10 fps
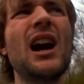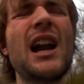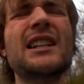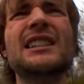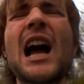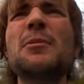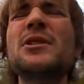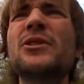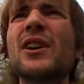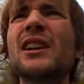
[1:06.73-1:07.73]
And it's got
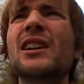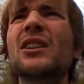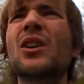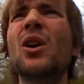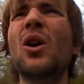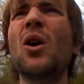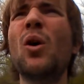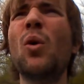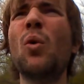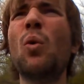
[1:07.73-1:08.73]
me thinking
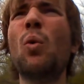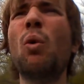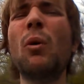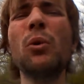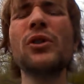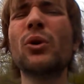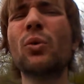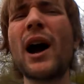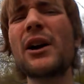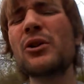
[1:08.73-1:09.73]
what were the
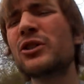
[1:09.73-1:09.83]
writers